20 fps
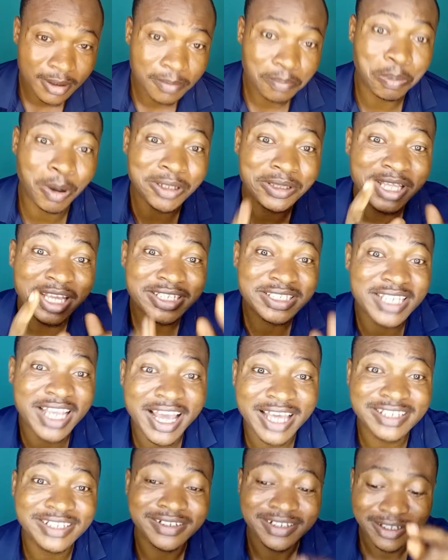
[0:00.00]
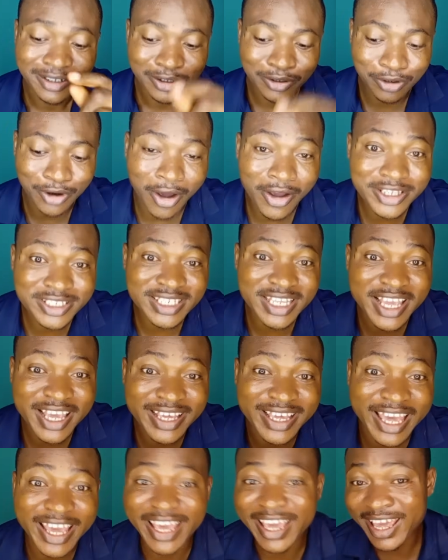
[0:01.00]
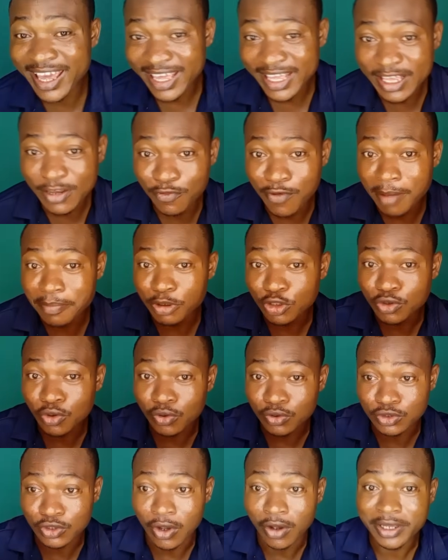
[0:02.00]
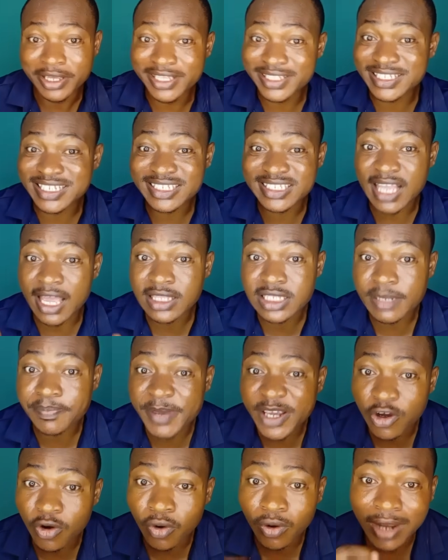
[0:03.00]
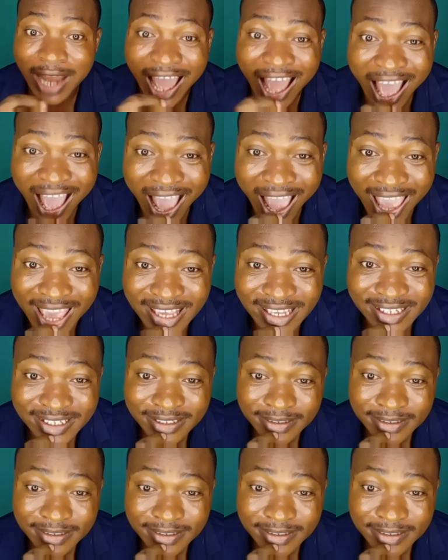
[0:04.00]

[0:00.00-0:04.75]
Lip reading: But they said Royce, aka Igwe Butuza. It is a typical lie.